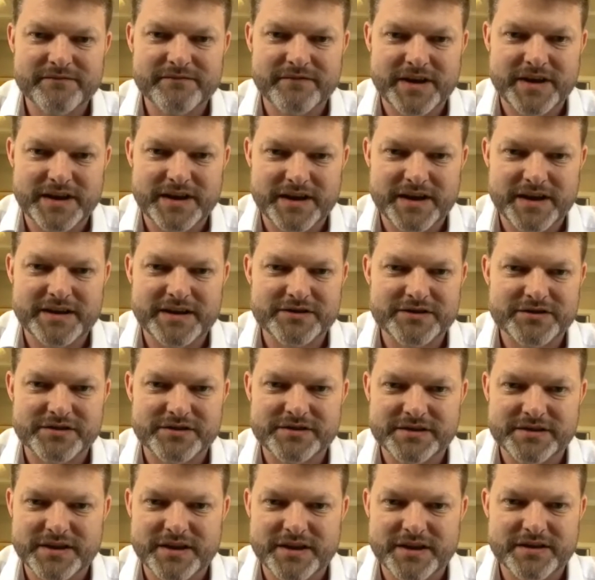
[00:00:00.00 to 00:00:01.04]

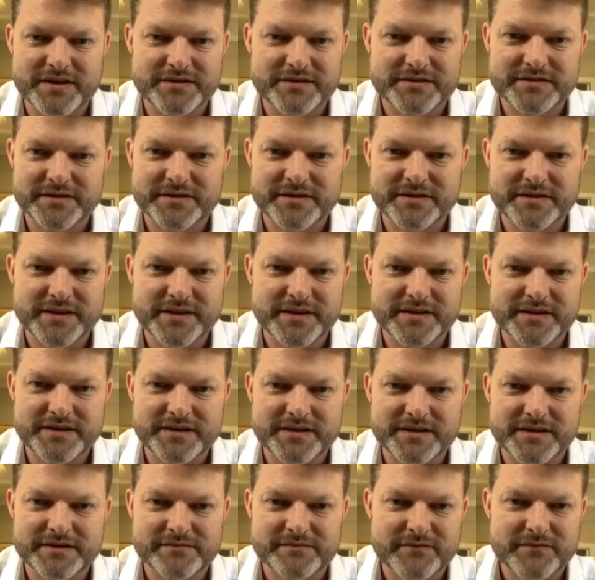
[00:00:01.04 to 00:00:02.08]
radiation dose, and they
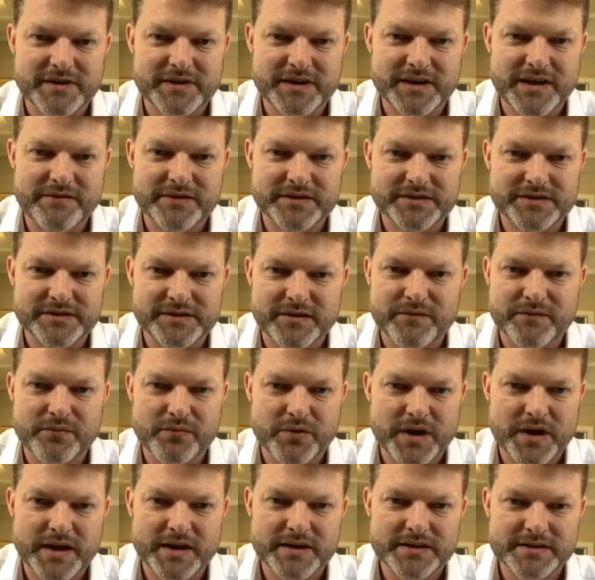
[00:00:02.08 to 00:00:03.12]
use clever
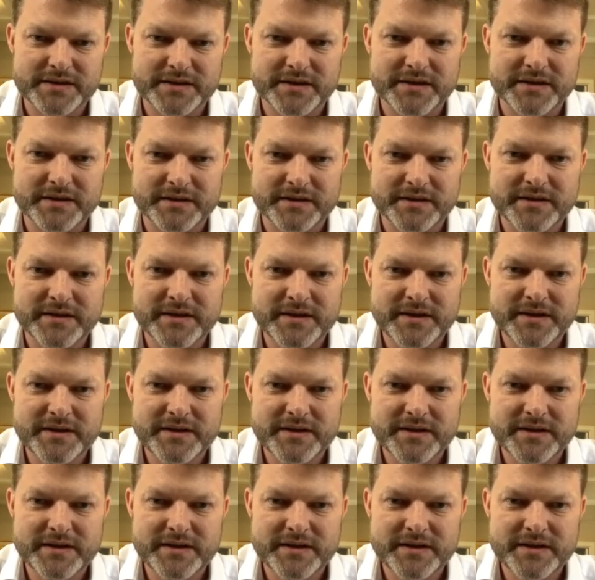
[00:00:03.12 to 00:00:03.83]
software to